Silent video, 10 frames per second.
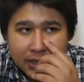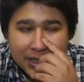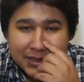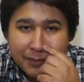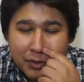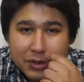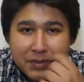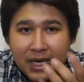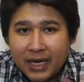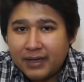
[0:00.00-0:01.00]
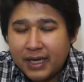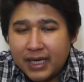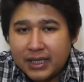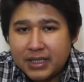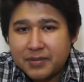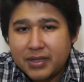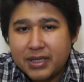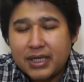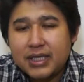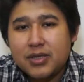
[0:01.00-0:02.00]
it's supposed to be kind of like NES, but the
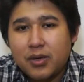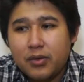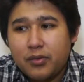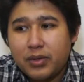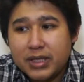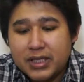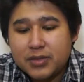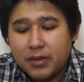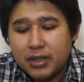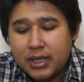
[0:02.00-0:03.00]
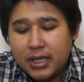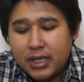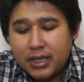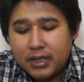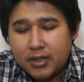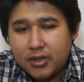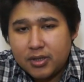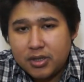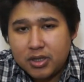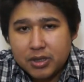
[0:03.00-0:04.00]
thing is, with this one,
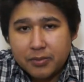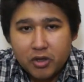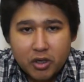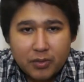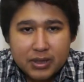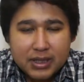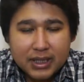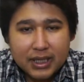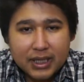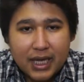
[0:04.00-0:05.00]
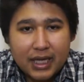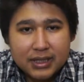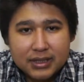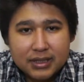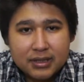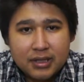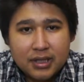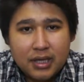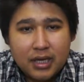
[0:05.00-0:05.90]
there's some good ones like Galaxian,